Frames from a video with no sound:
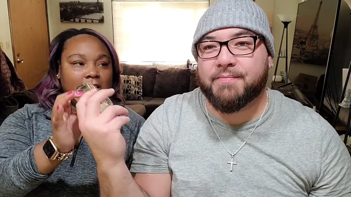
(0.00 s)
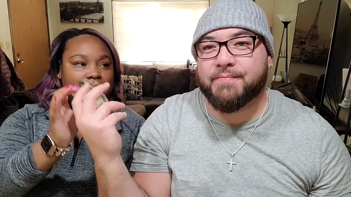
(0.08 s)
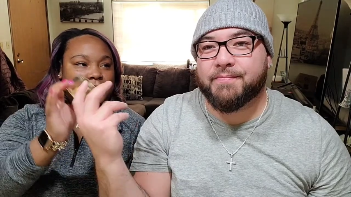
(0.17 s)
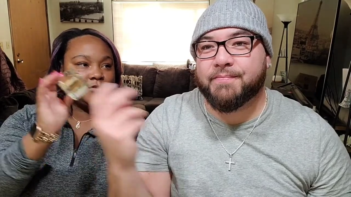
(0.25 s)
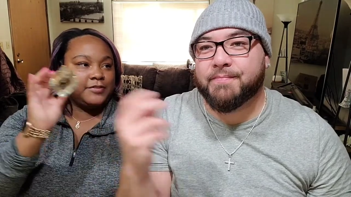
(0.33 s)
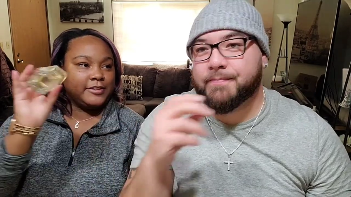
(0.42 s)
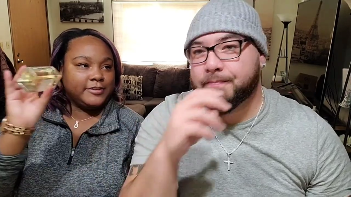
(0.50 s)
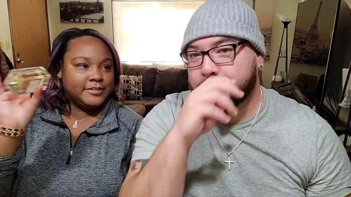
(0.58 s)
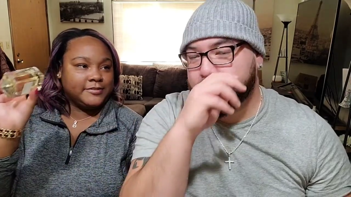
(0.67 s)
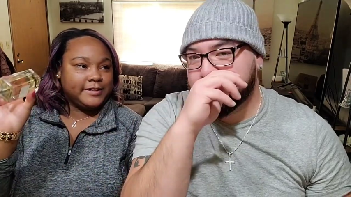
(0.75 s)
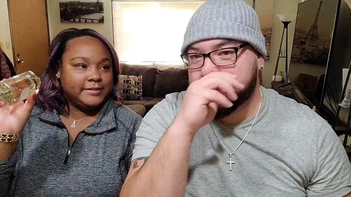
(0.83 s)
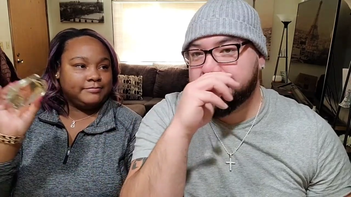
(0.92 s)
Speaker 1: Office
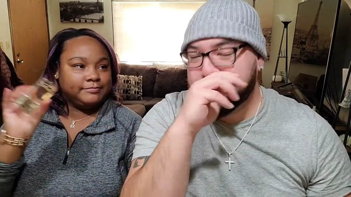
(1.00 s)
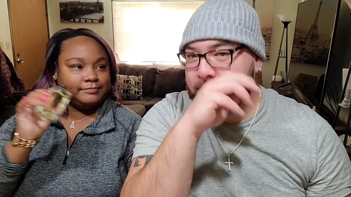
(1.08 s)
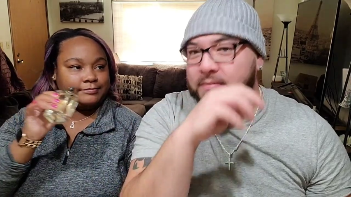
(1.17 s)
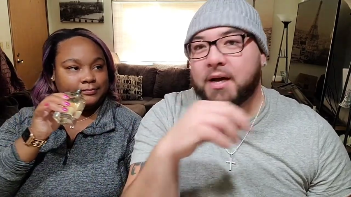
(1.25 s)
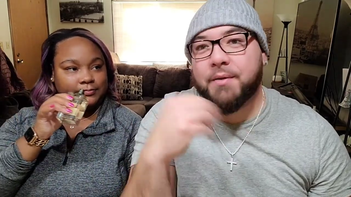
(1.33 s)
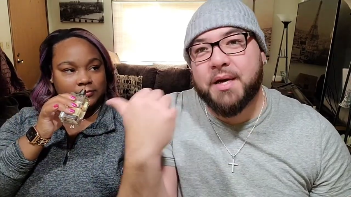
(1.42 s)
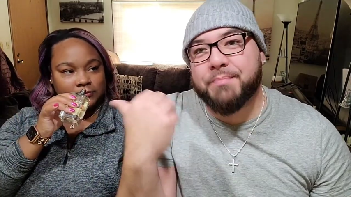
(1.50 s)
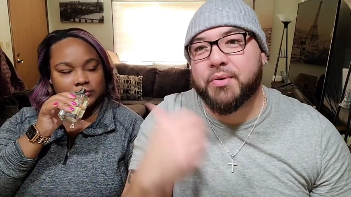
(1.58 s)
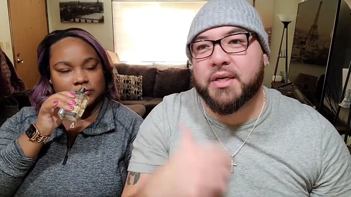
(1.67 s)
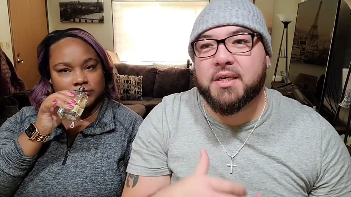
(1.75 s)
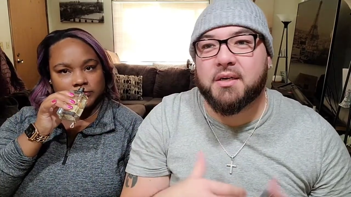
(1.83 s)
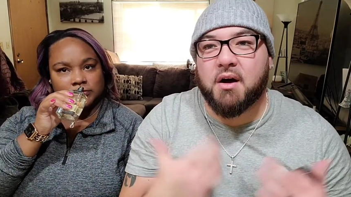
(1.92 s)
fragrance, right?
Speaker 2: That'll be a
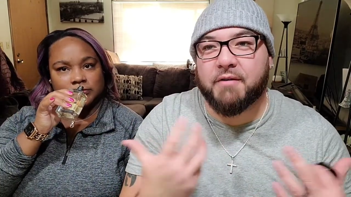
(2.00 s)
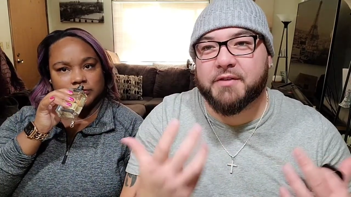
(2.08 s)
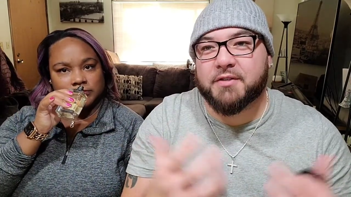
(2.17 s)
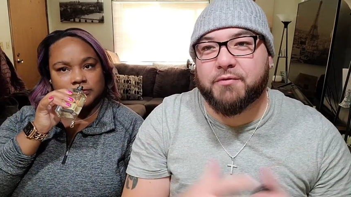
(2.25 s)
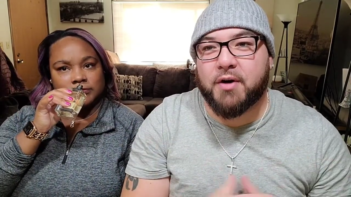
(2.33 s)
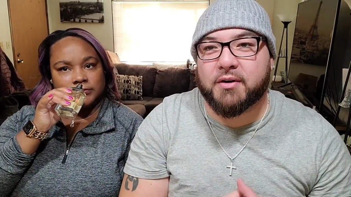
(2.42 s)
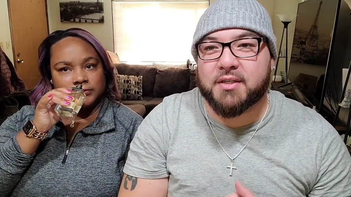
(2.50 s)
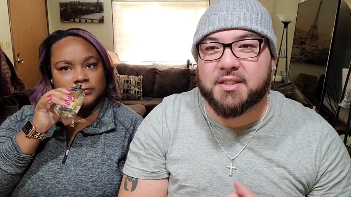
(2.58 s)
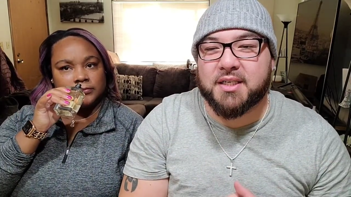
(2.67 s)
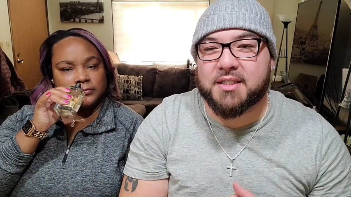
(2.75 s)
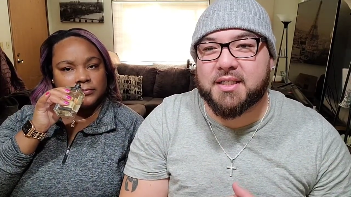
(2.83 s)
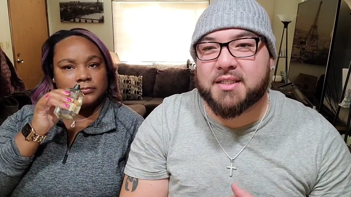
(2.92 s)
pretty good office
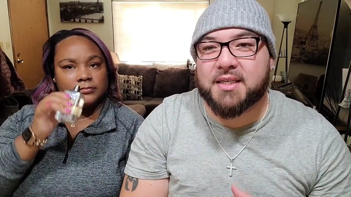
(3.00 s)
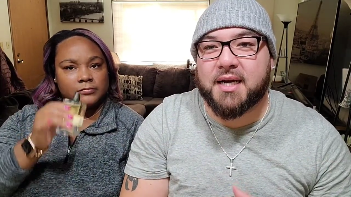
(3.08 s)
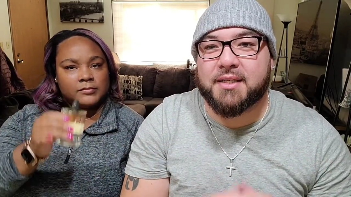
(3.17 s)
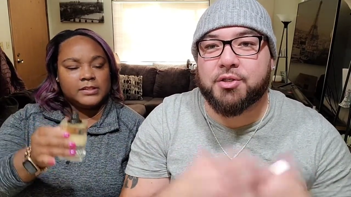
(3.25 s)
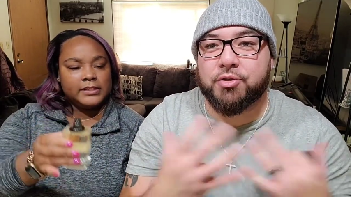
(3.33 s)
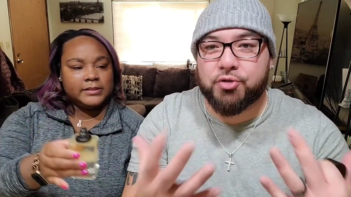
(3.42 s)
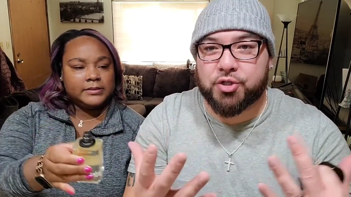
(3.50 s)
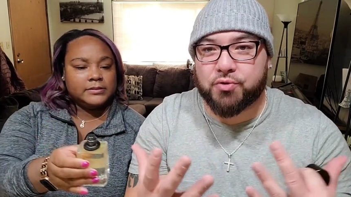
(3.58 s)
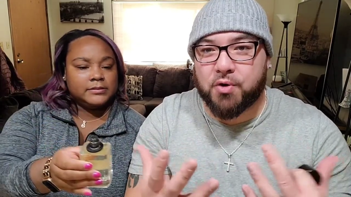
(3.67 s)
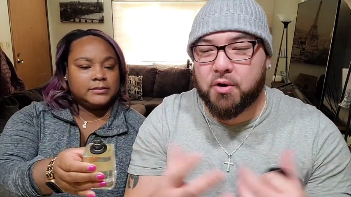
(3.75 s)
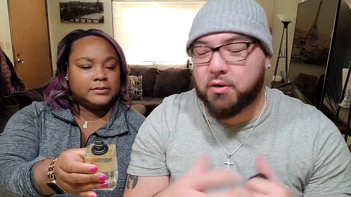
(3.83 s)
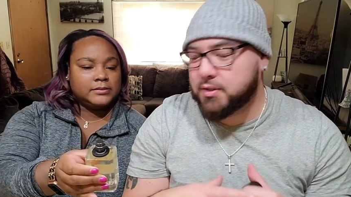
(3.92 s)
fragrance because it's not too mm.
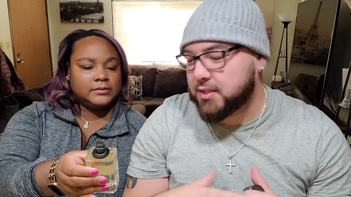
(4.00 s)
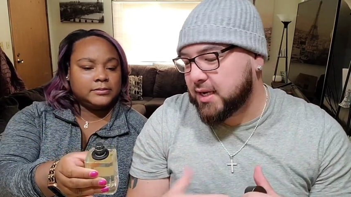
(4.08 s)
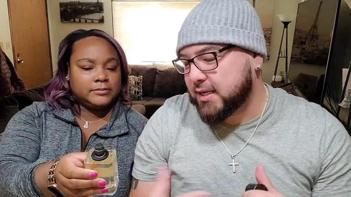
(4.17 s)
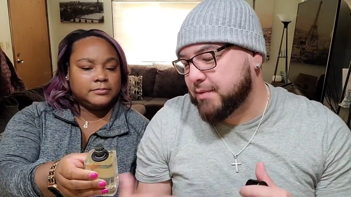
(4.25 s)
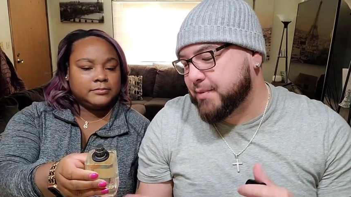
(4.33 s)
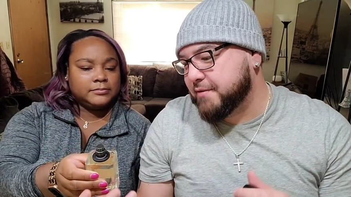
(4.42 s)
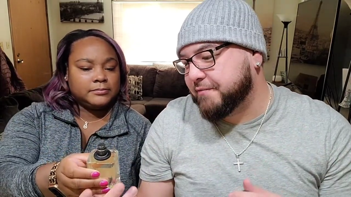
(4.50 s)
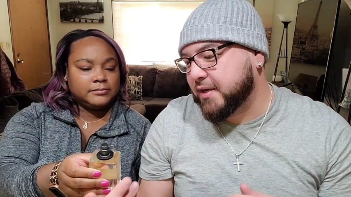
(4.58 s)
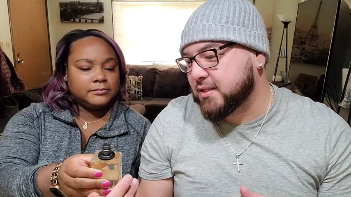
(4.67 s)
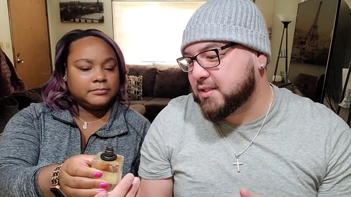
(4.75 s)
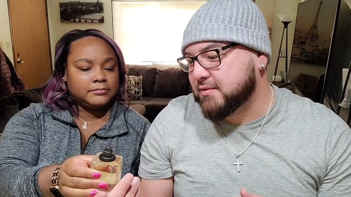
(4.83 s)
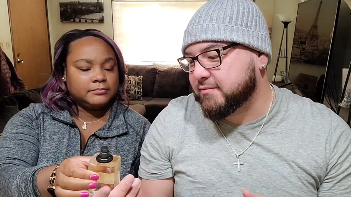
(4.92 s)
strong. It's not going to be
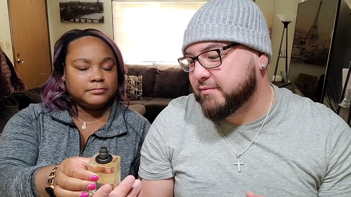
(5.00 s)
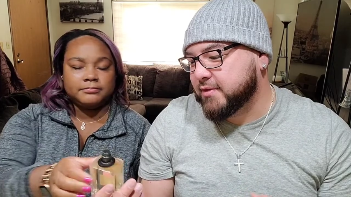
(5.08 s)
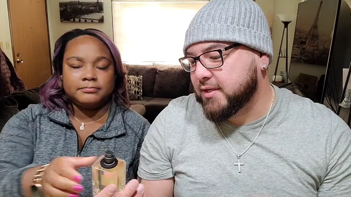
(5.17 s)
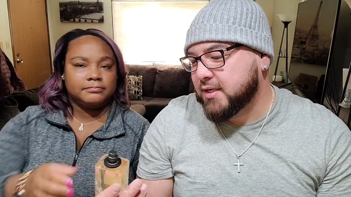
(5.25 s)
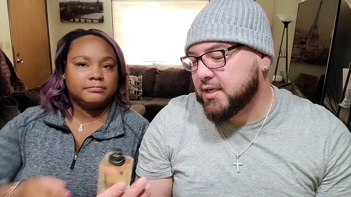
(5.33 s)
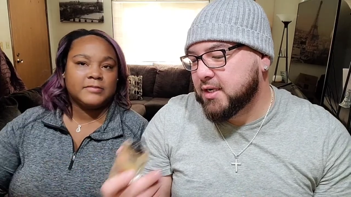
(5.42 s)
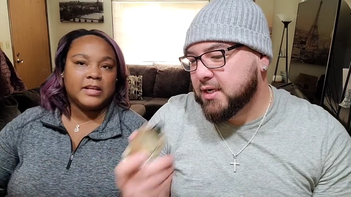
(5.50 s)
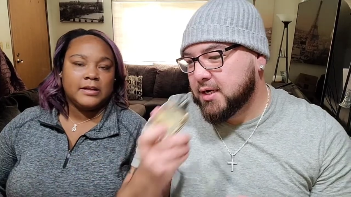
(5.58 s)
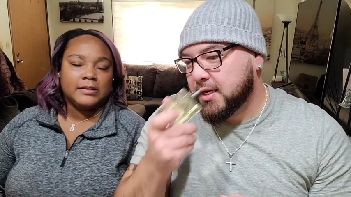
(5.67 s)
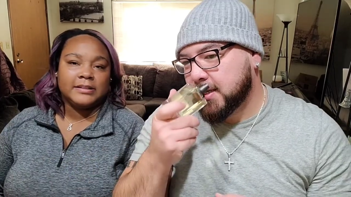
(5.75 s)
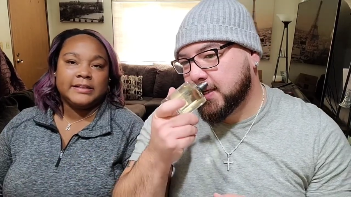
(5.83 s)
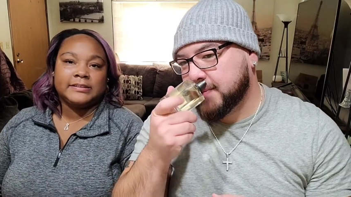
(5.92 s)
offensive.
Speaker 1: Um,
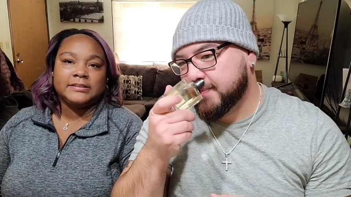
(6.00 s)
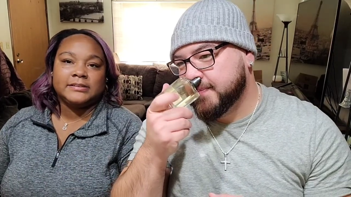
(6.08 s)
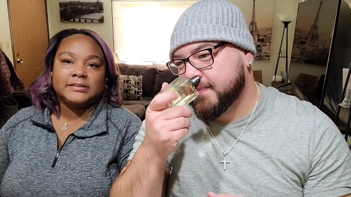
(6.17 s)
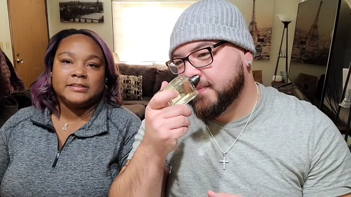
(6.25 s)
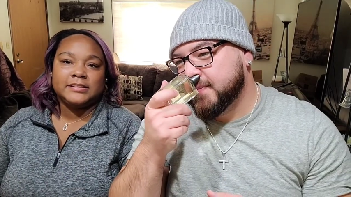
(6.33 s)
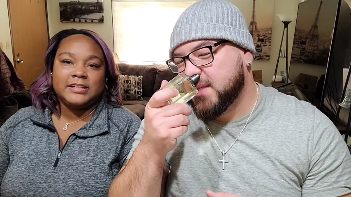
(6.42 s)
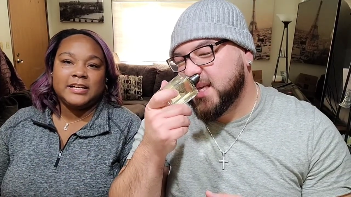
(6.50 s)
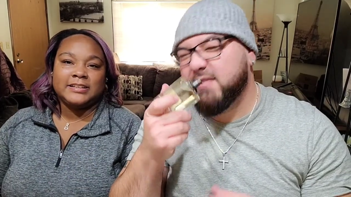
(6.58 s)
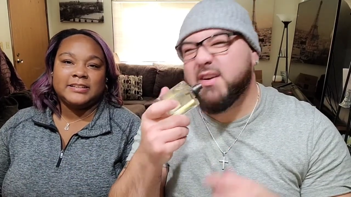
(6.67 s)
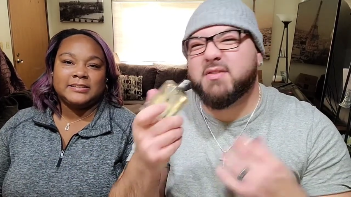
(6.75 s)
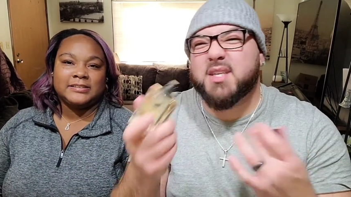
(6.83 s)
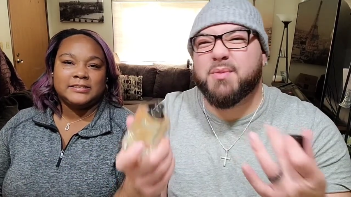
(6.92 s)
like, um,
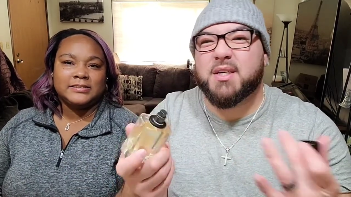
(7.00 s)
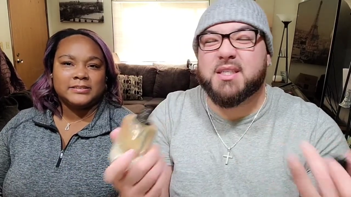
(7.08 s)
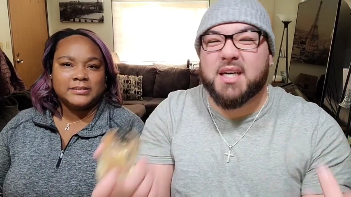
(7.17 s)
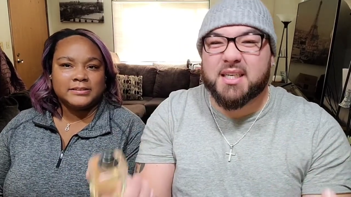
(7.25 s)
Speaker 2: even if someone